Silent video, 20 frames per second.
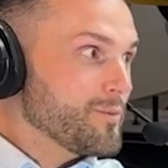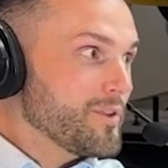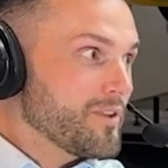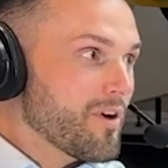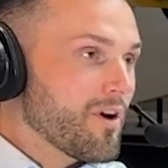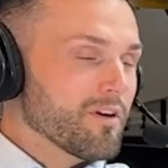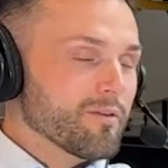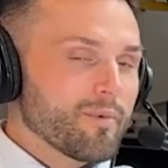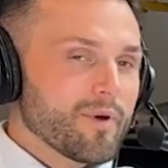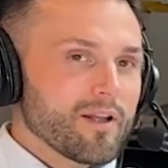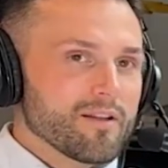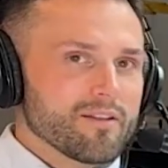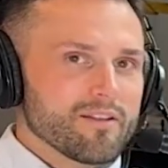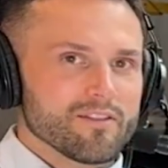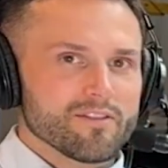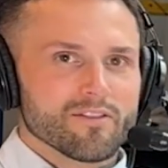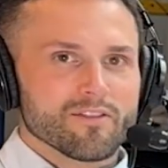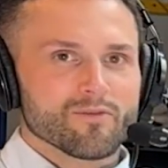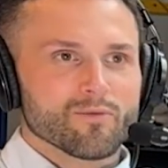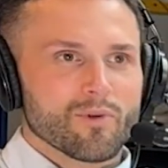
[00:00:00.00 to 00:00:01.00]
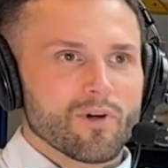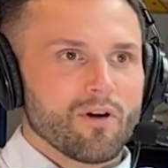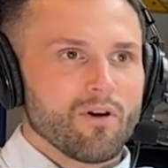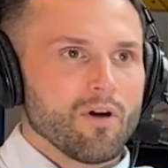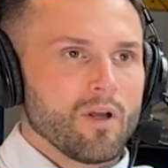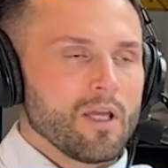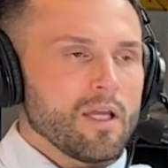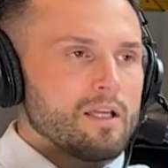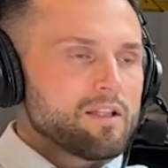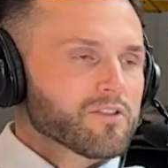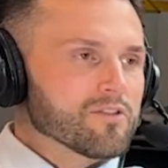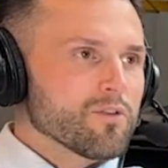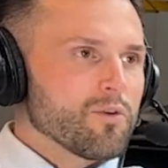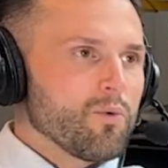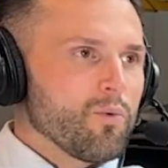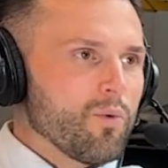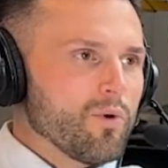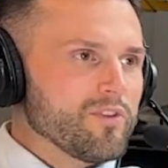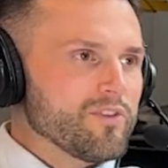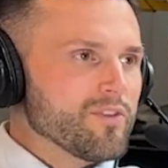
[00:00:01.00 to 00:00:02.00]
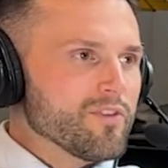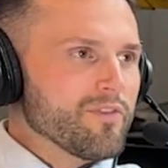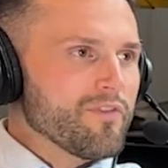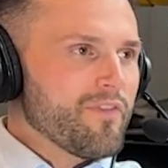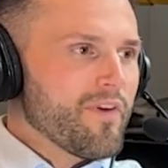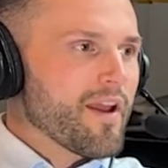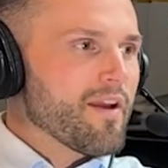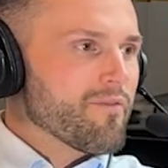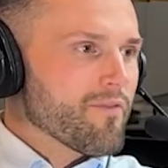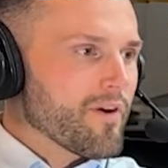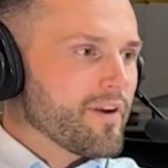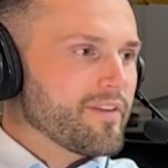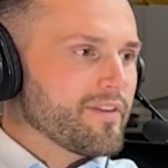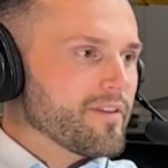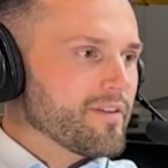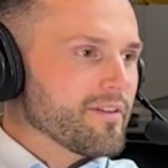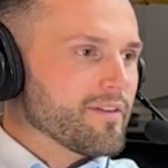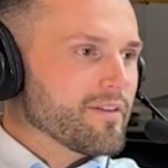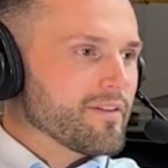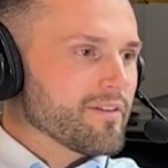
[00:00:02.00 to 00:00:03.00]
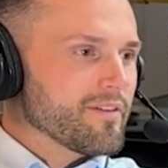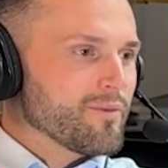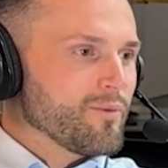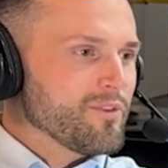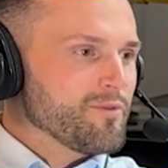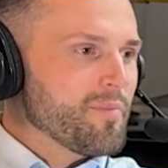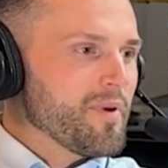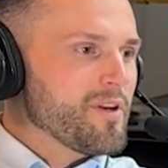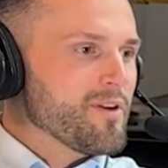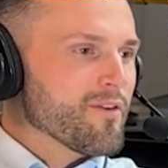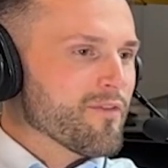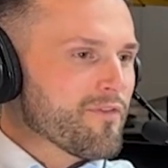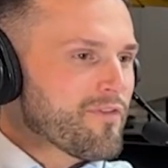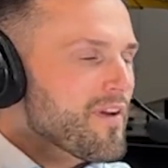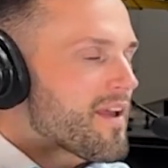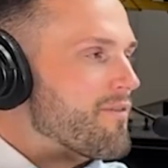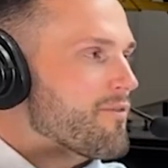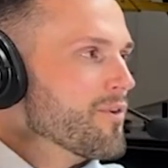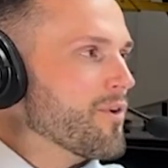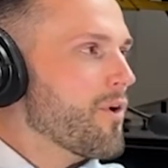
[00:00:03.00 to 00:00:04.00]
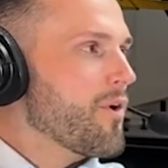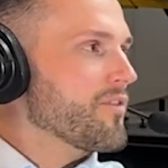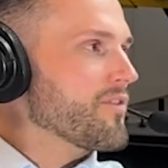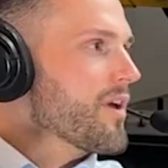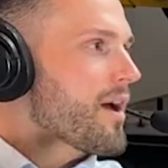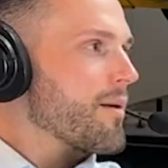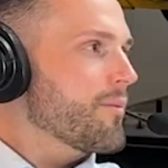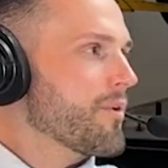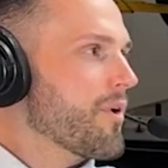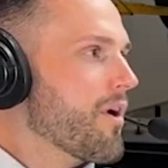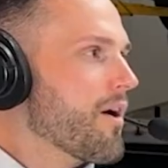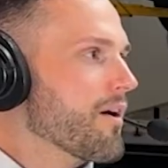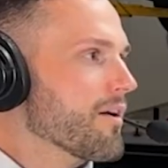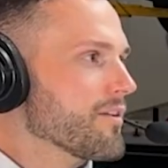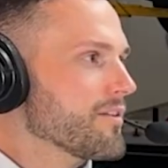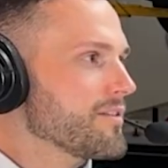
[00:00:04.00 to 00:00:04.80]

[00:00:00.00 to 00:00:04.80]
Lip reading: we talked about this as well. So, what's been your favorite all-time car